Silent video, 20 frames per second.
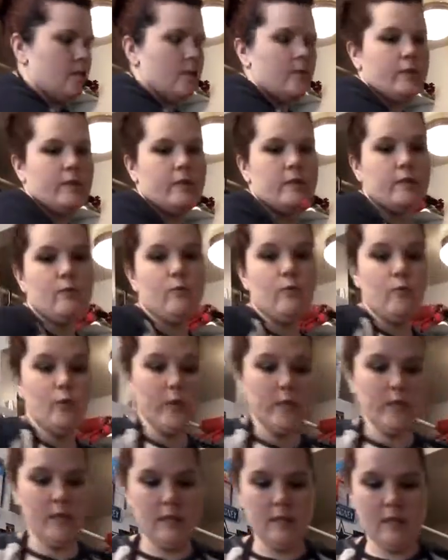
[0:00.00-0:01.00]
going to
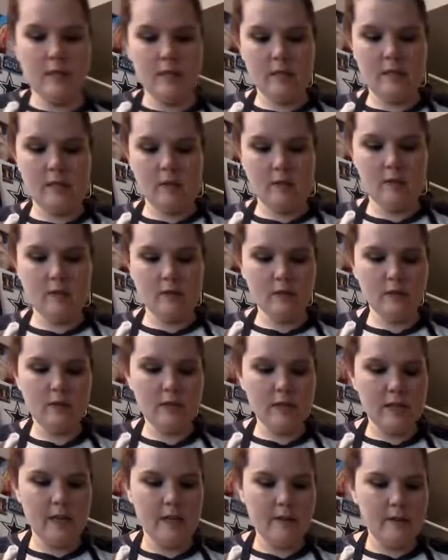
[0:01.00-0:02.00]
whisk this all
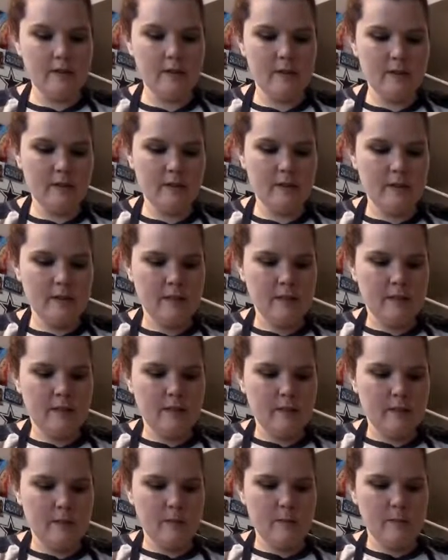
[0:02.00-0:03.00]
together
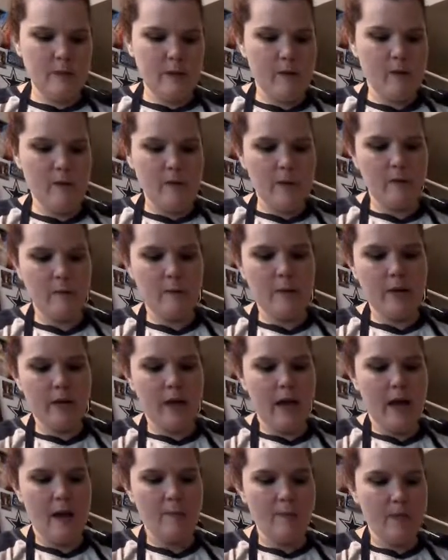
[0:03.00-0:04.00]
to be one big
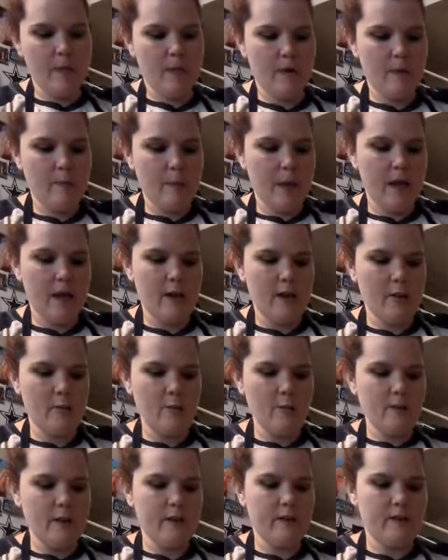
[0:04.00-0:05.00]
happy panko
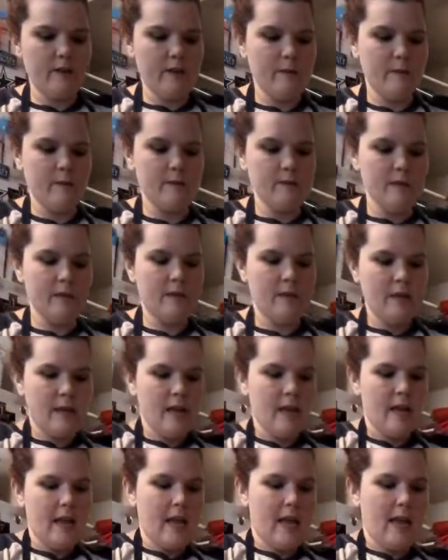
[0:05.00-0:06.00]
breadcrumbs
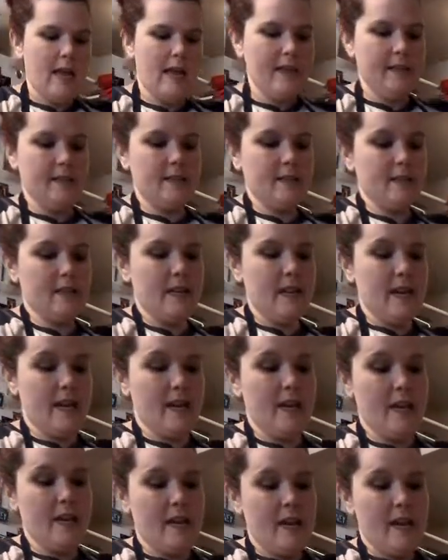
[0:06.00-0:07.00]
and
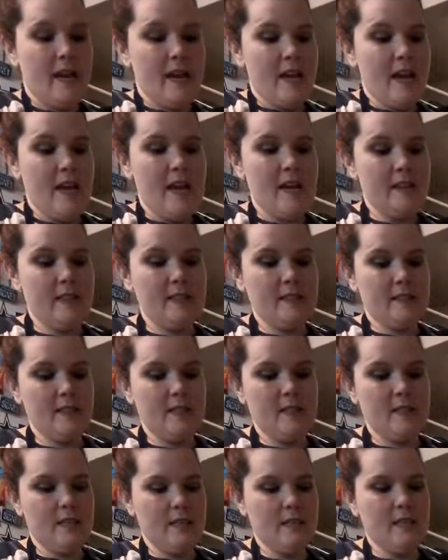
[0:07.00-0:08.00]
cake and
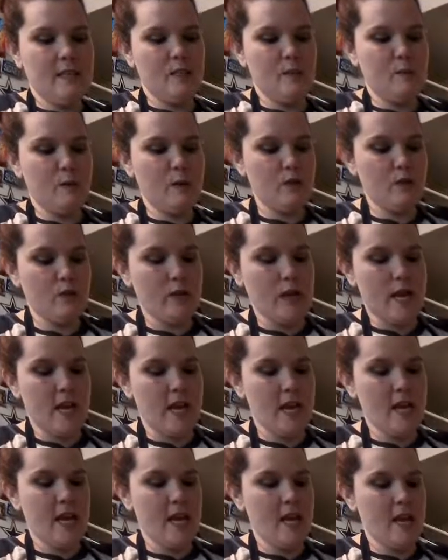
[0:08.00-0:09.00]
Special
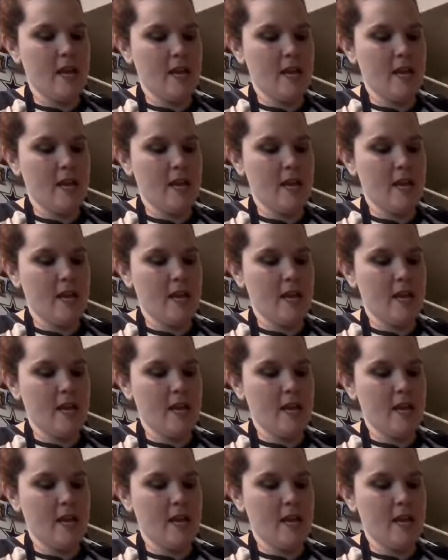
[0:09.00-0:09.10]
K